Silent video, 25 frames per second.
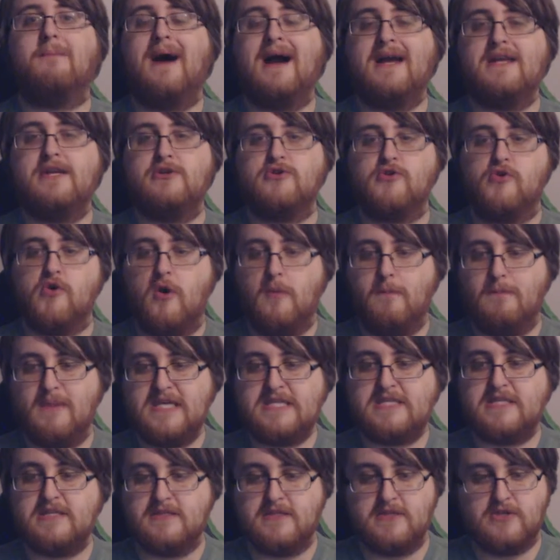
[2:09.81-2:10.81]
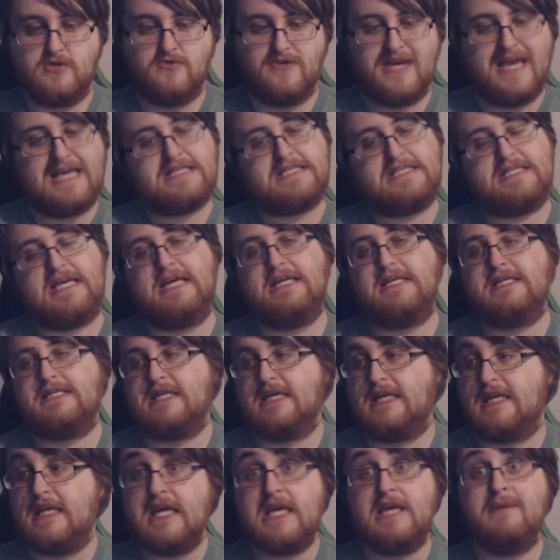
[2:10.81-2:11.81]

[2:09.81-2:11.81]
minding your own business and you get sent an